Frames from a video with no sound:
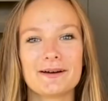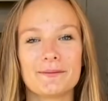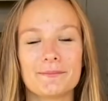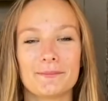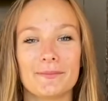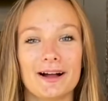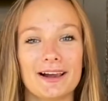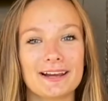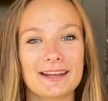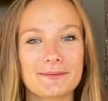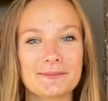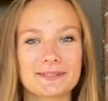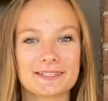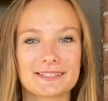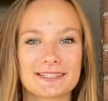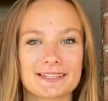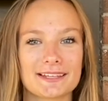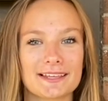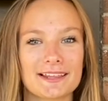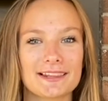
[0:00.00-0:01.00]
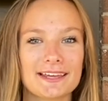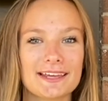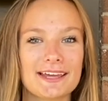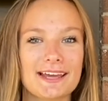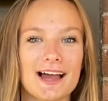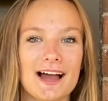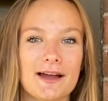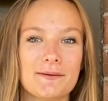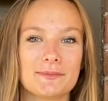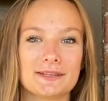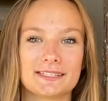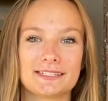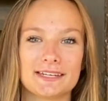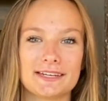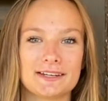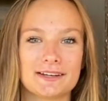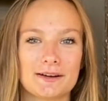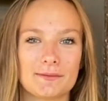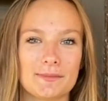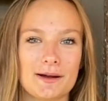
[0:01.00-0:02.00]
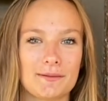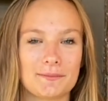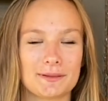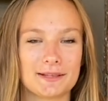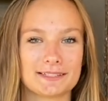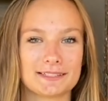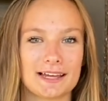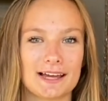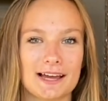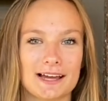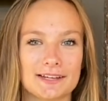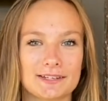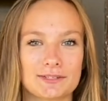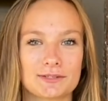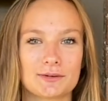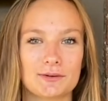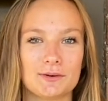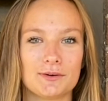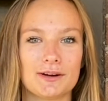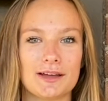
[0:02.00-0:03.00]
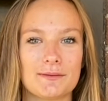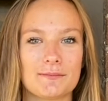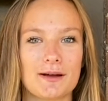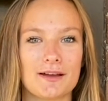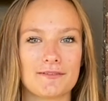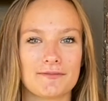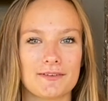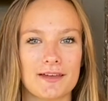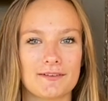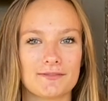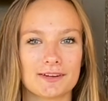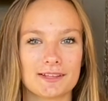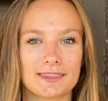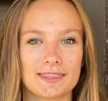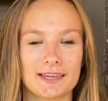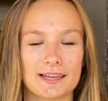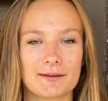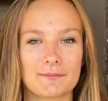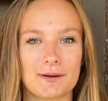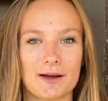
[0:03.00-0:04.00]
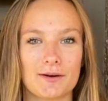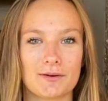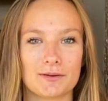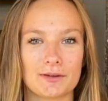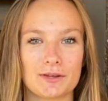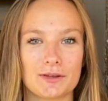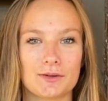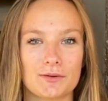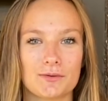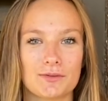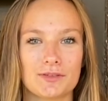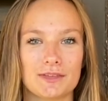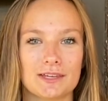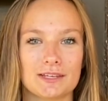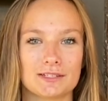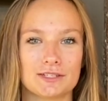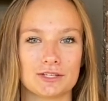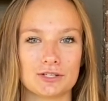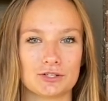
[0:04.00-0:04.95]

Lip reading: My name is Lily, I'm a senior at Mount Pleasant High School, and my favorite thing about youth is the